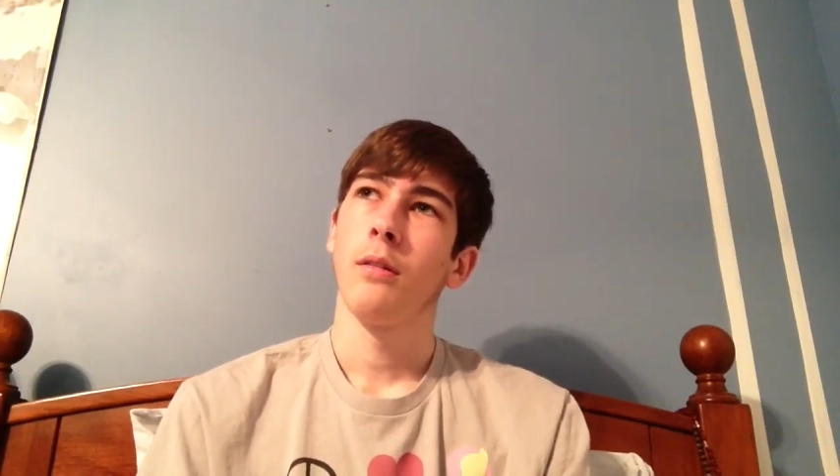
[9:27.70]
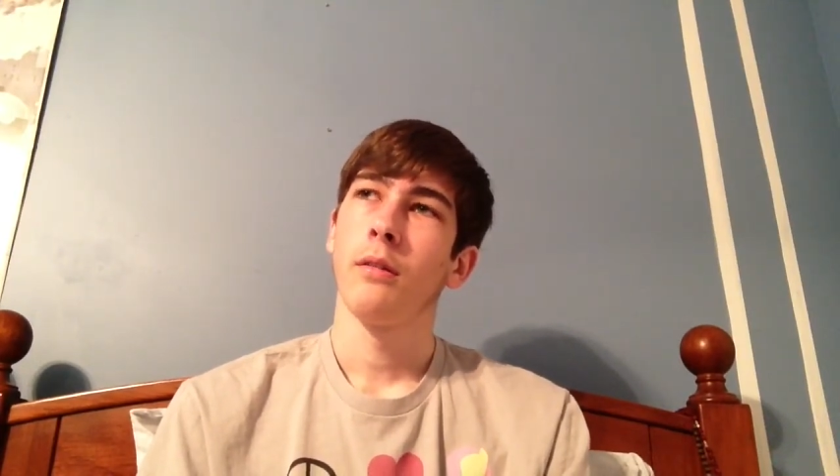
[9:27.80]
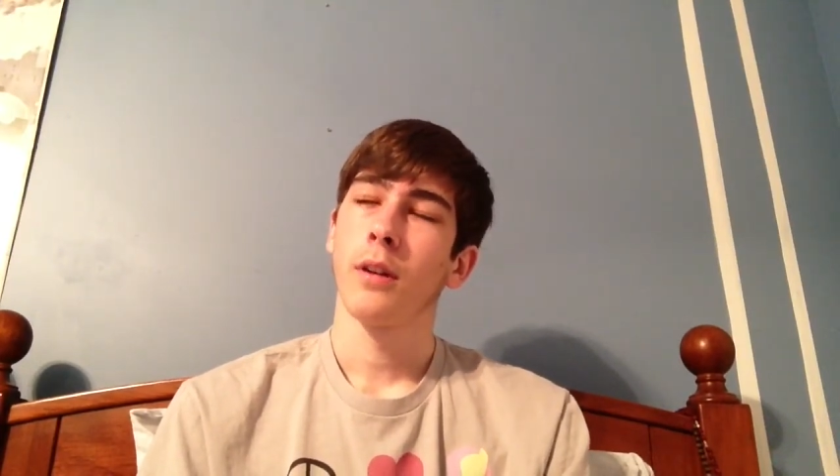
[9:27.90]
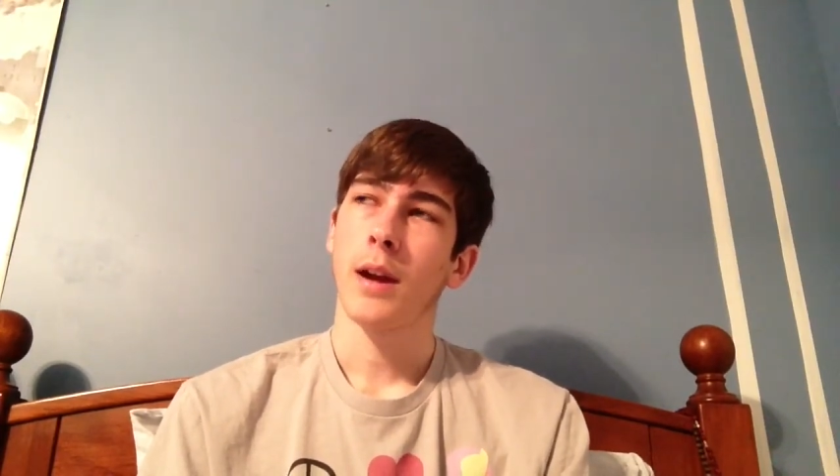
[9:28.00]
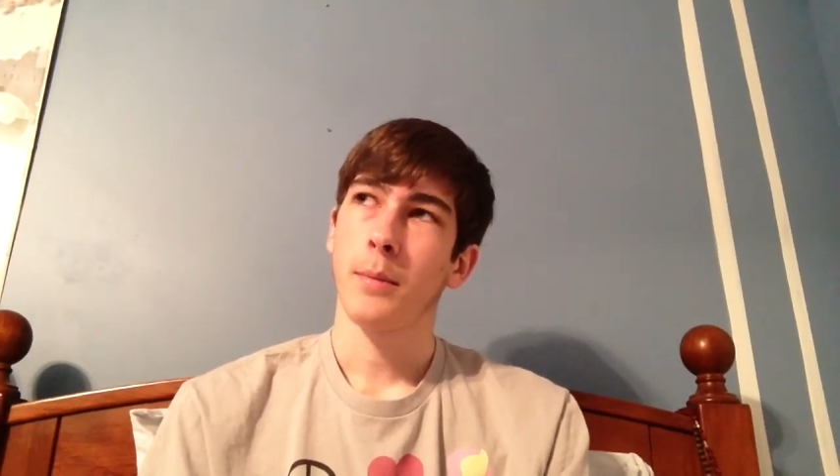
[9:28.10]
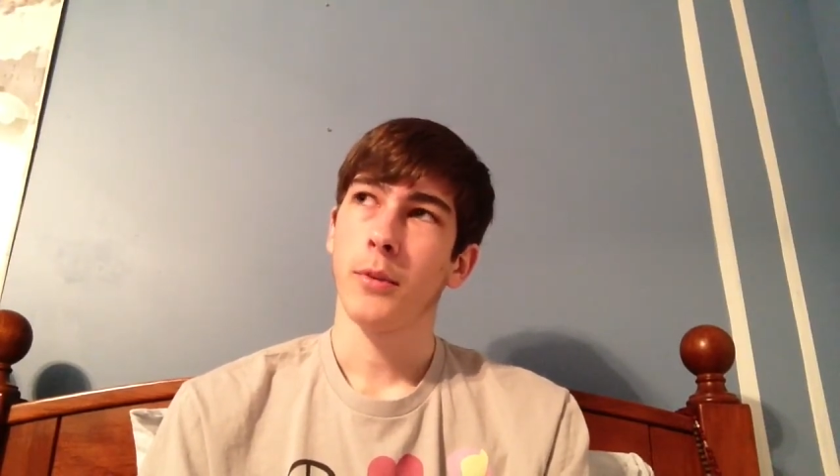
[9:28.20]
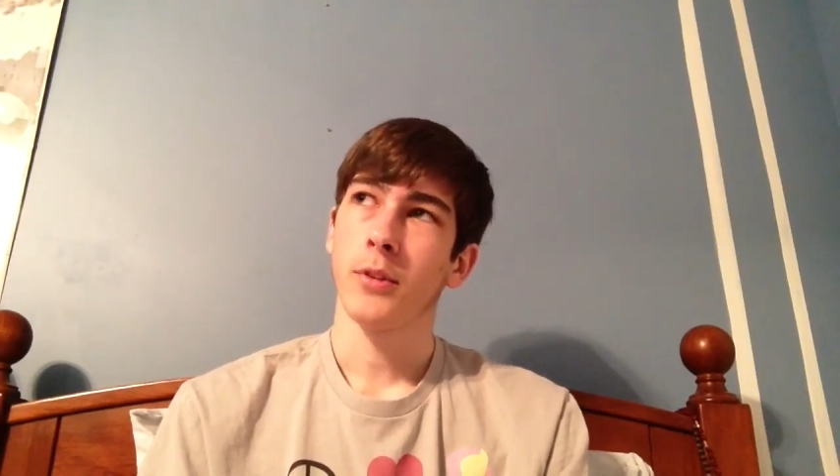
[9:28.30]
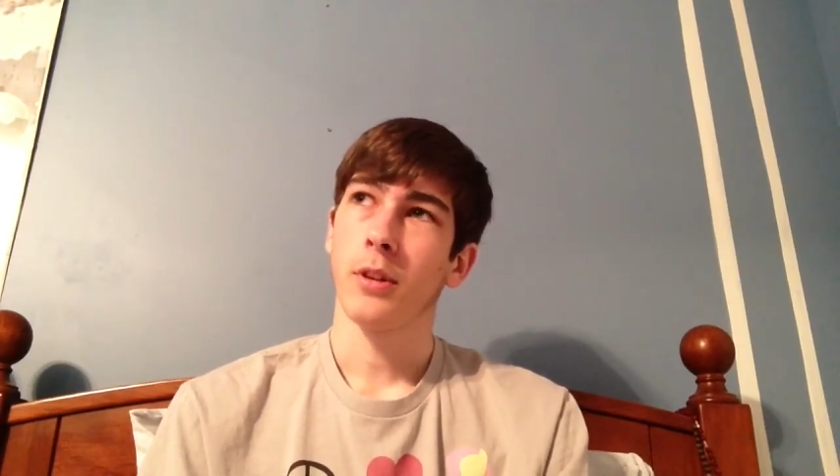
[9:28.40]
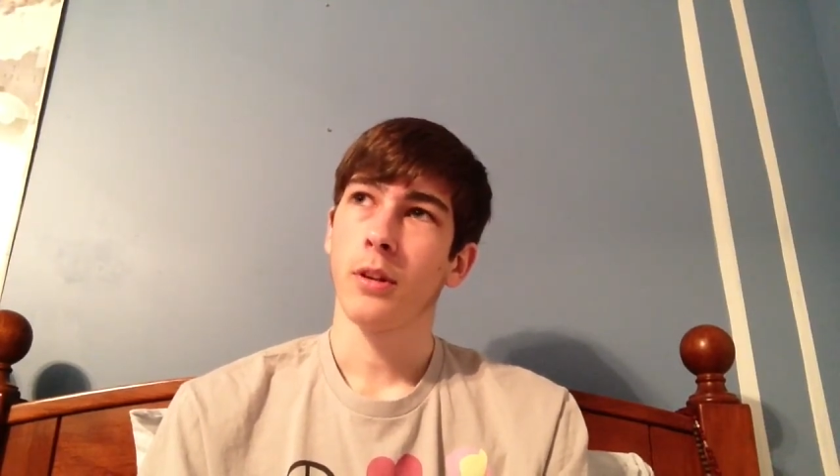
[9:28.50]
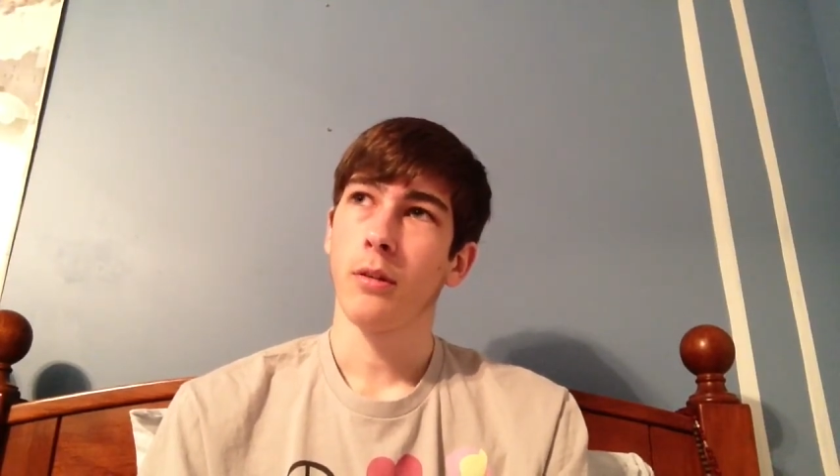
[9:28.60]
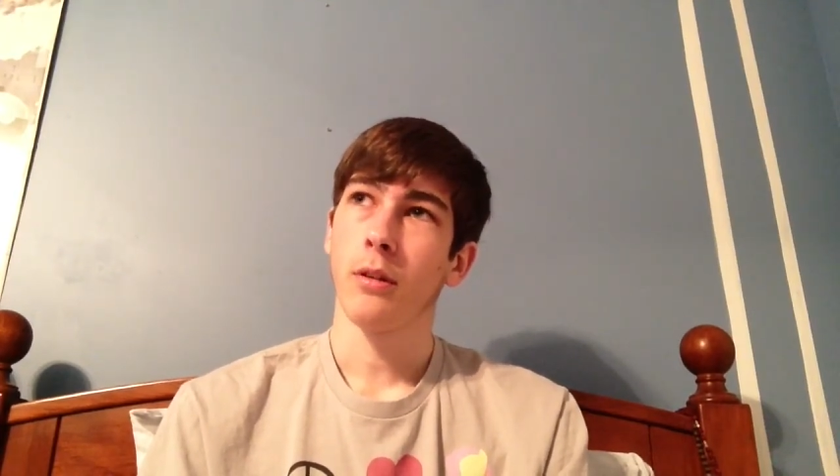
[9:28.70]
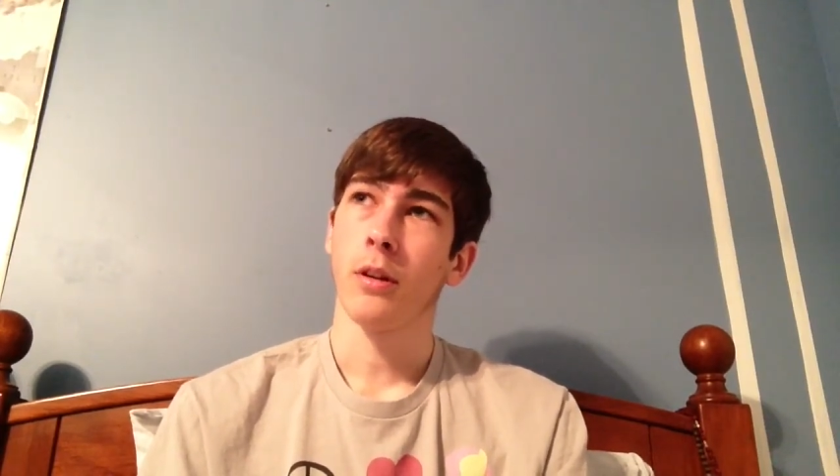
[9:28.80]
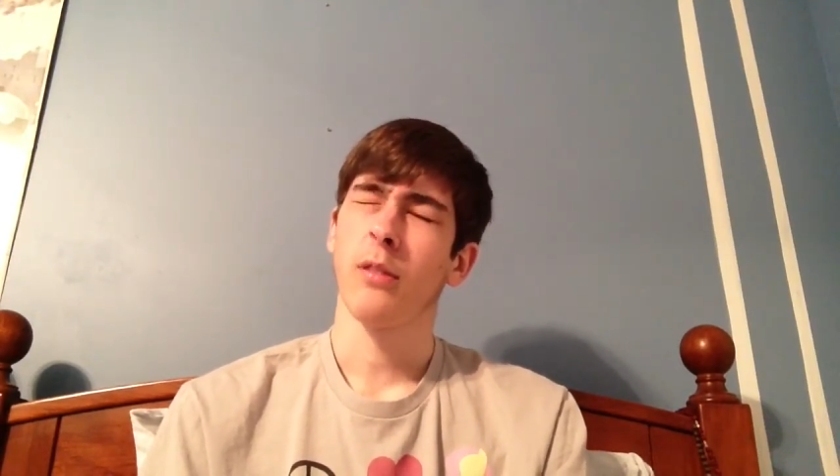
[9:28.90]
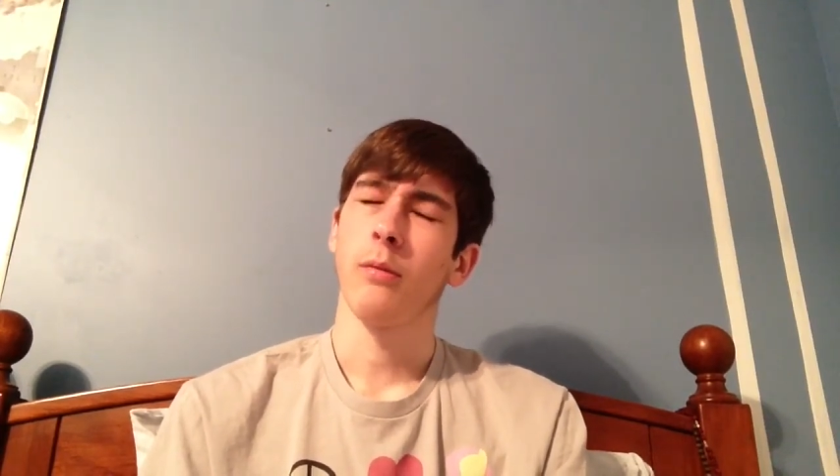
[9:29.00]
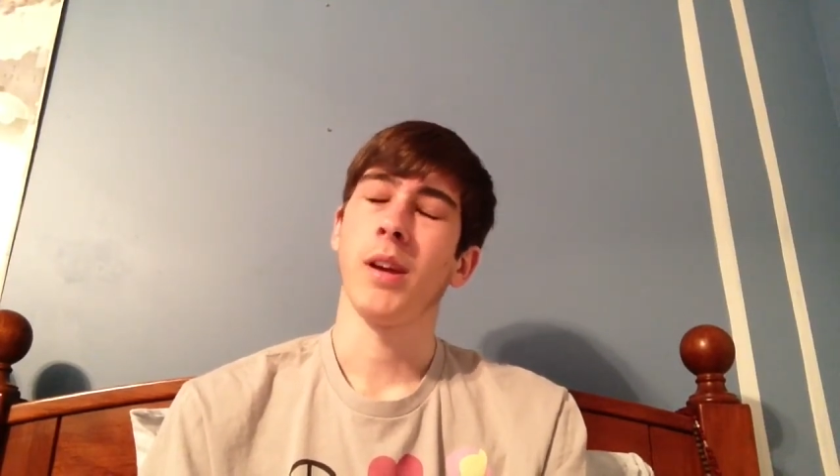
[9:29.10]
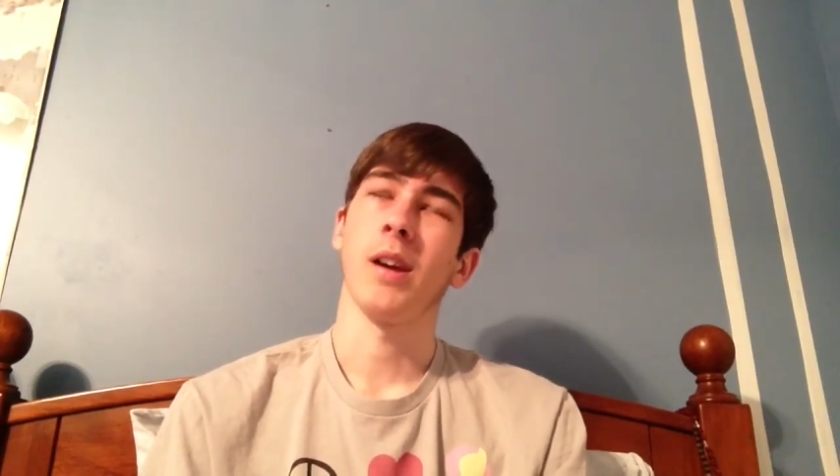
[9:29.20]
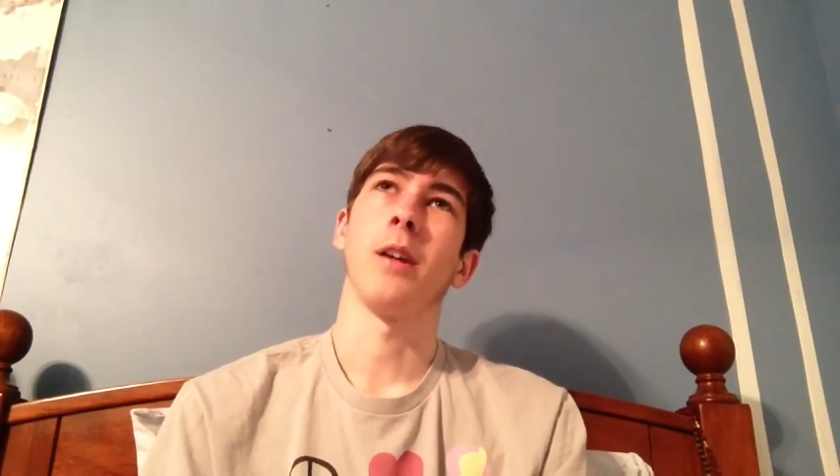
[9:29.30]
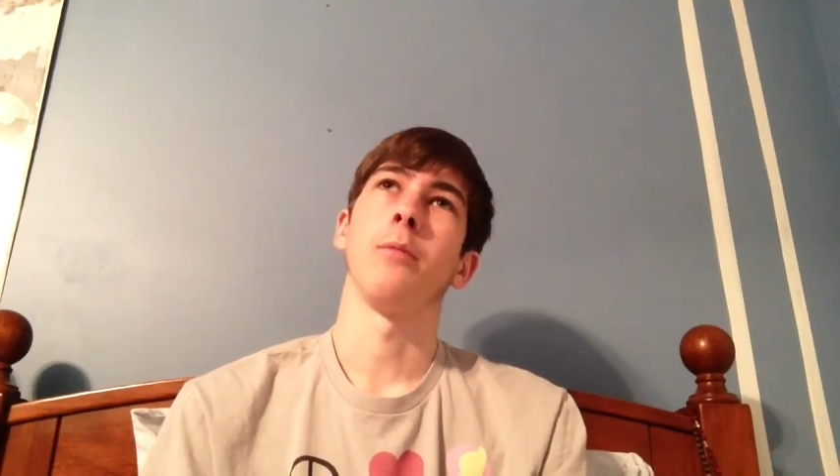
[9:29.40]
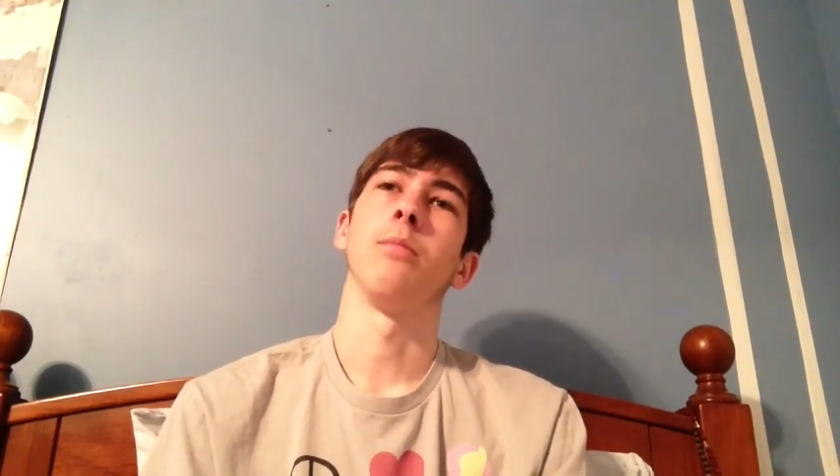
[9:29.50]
We're apples to the core. We are